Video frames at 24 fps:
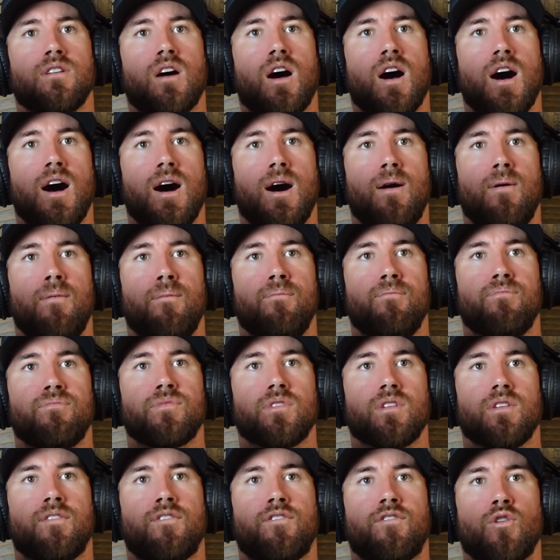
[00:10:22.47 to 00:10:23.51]

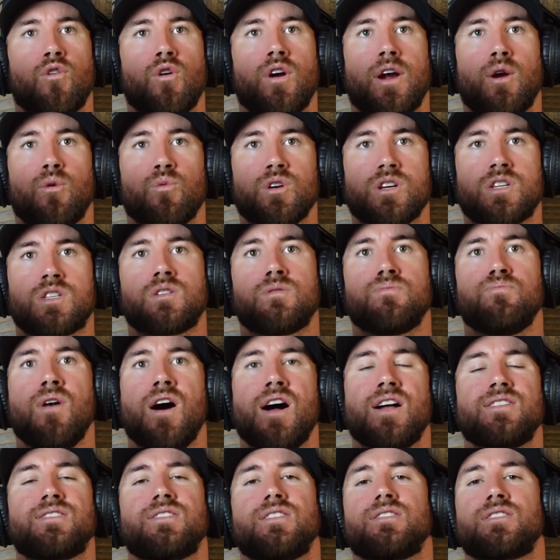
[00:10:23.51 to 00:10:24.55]
for a
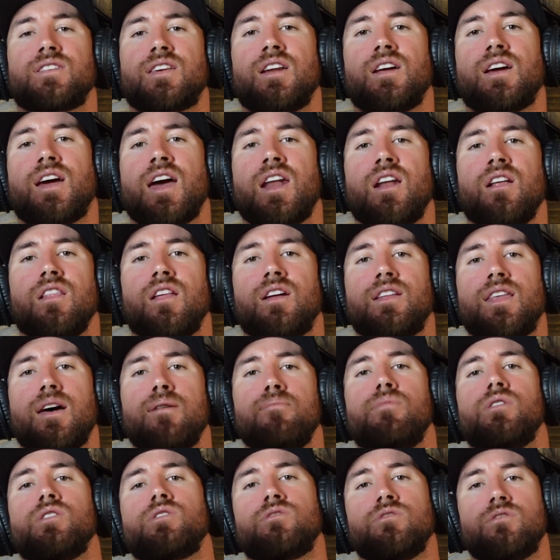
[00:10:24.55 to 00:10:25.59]
response that's going to kind of let
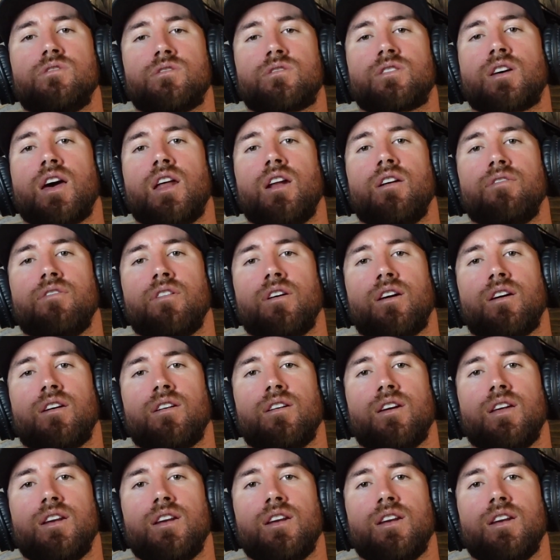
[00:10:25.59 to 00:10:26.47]
that muscle just kind of like,